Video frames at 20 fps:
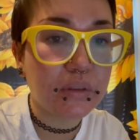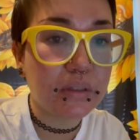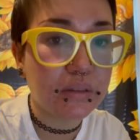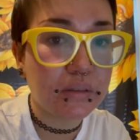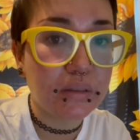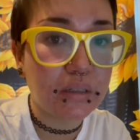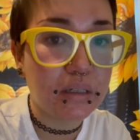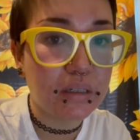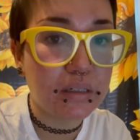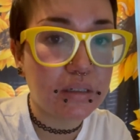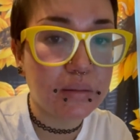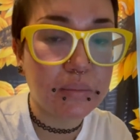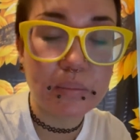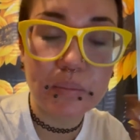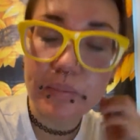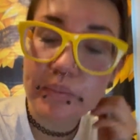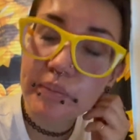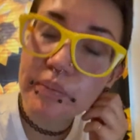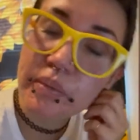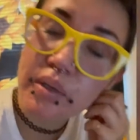
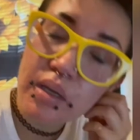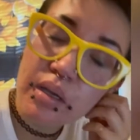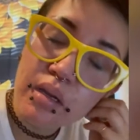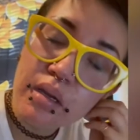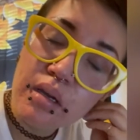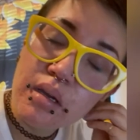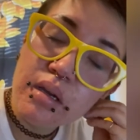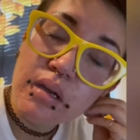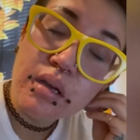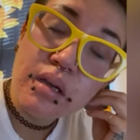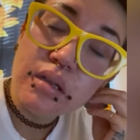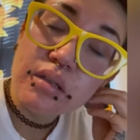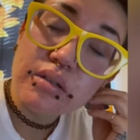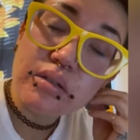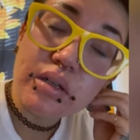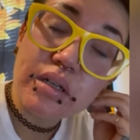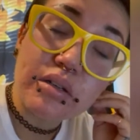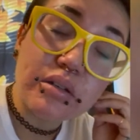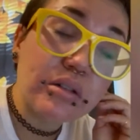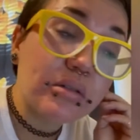So
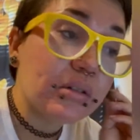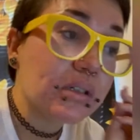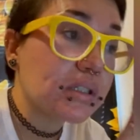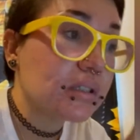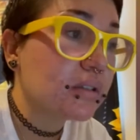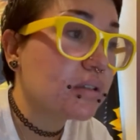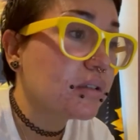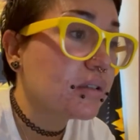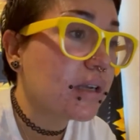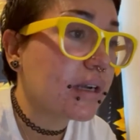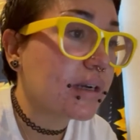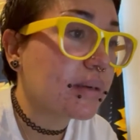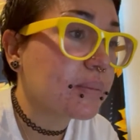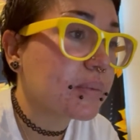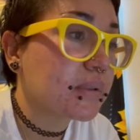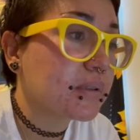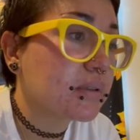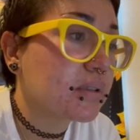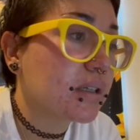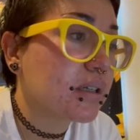I don't know what
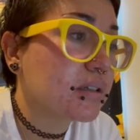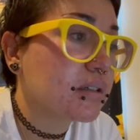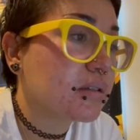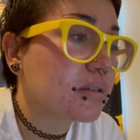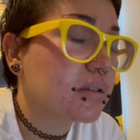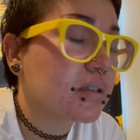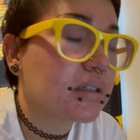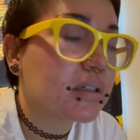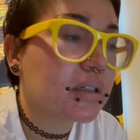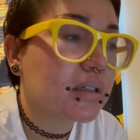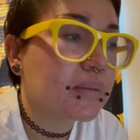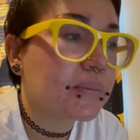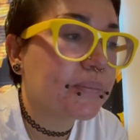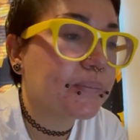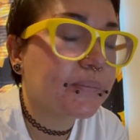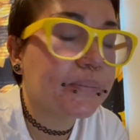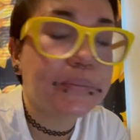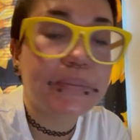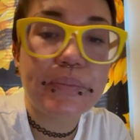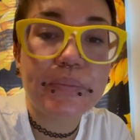happened there.
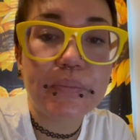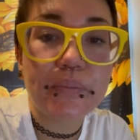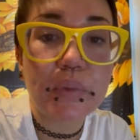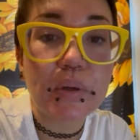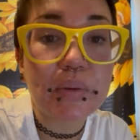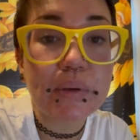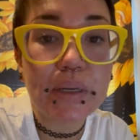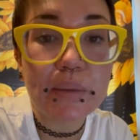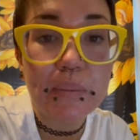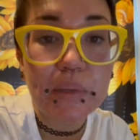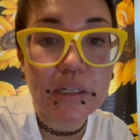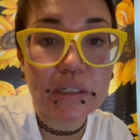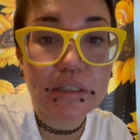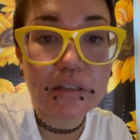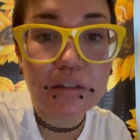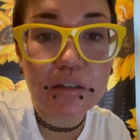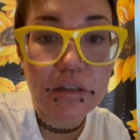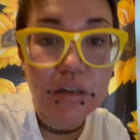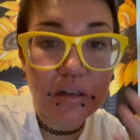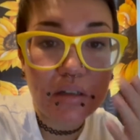But we had
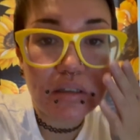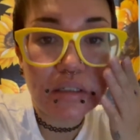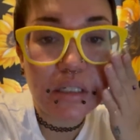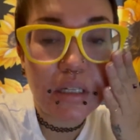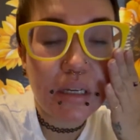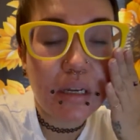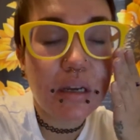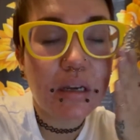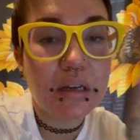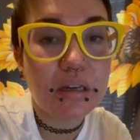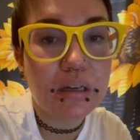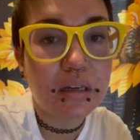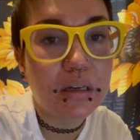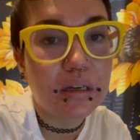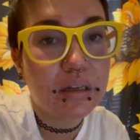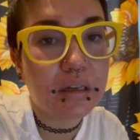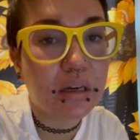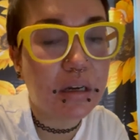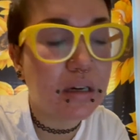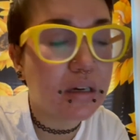bacteriology
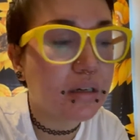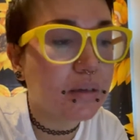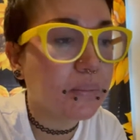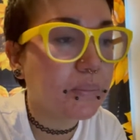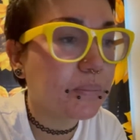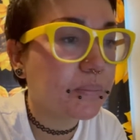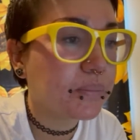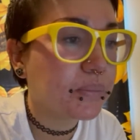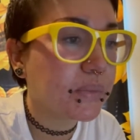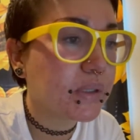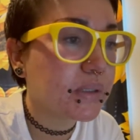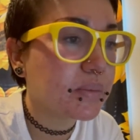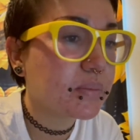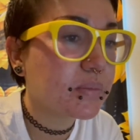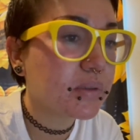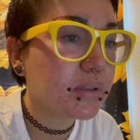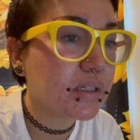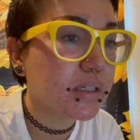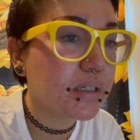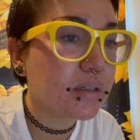this
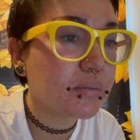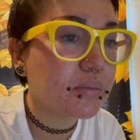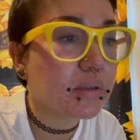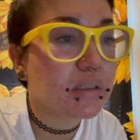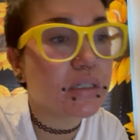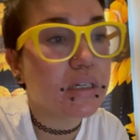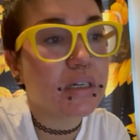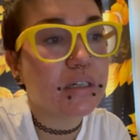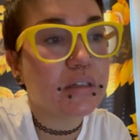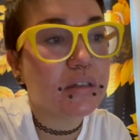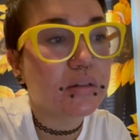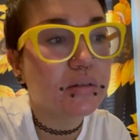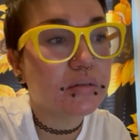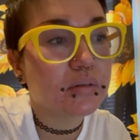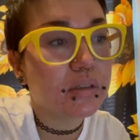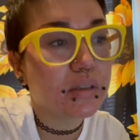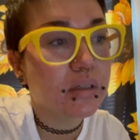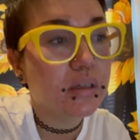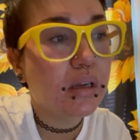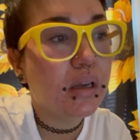morning, which I
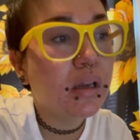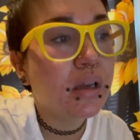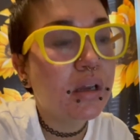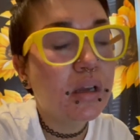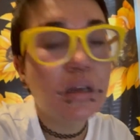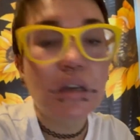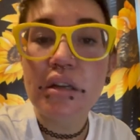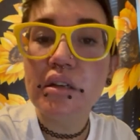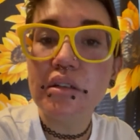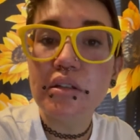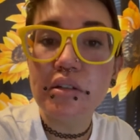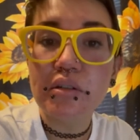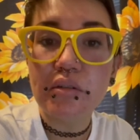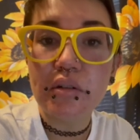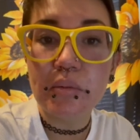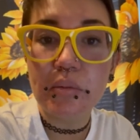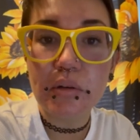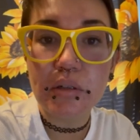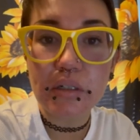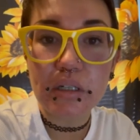don't do a
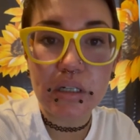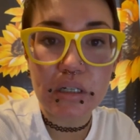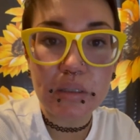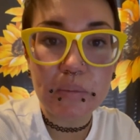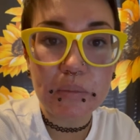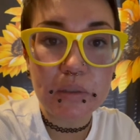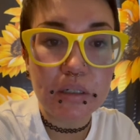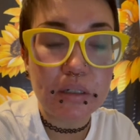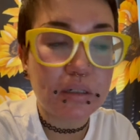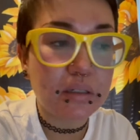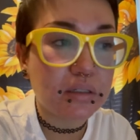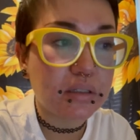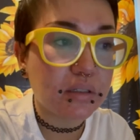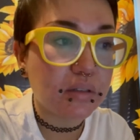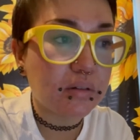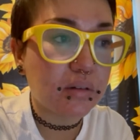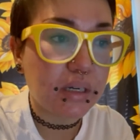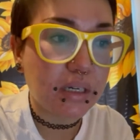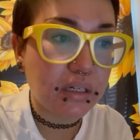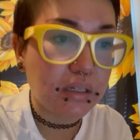Word document on,
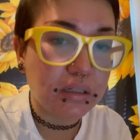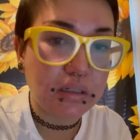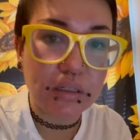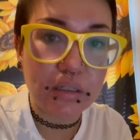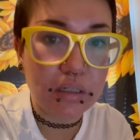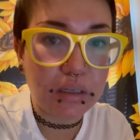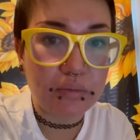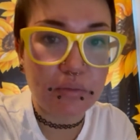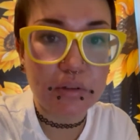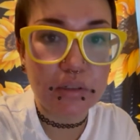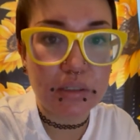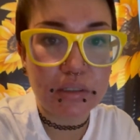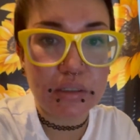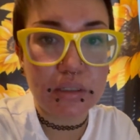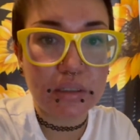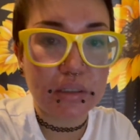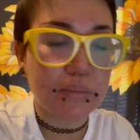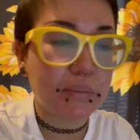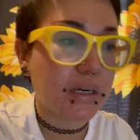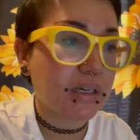so I never
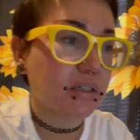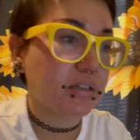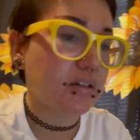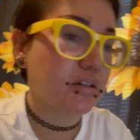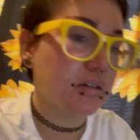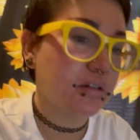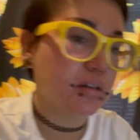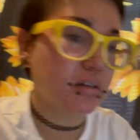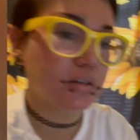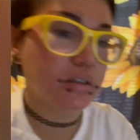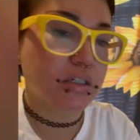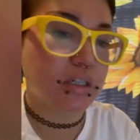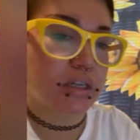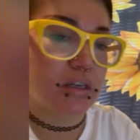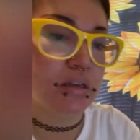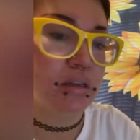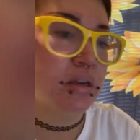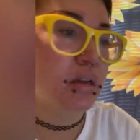discuss bacteriology.